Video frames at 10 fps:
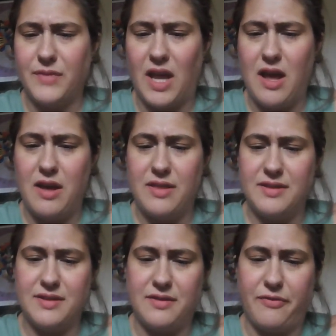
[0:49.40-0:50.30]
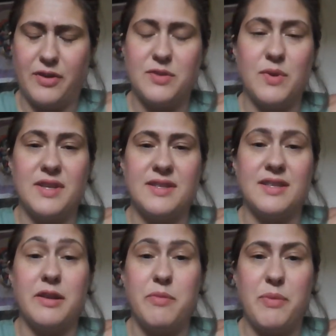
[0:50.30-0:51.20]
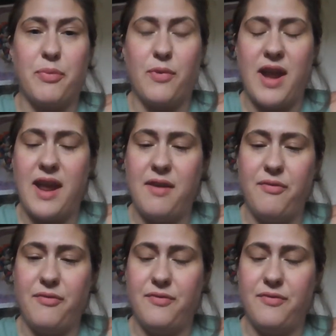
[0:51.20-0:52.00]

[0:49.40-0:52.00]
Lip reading: This is the first one. This is going to be Brave.